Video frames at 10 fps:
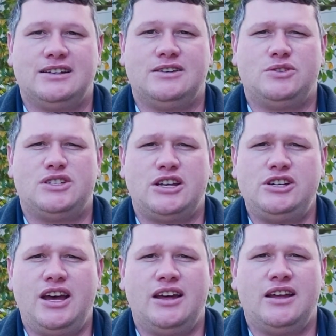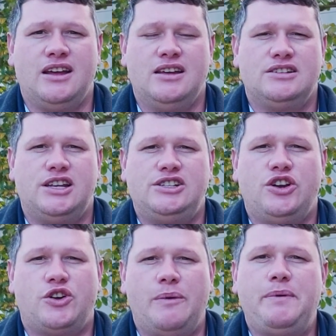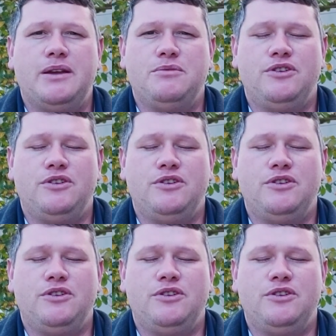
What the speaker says: and it was such a gripping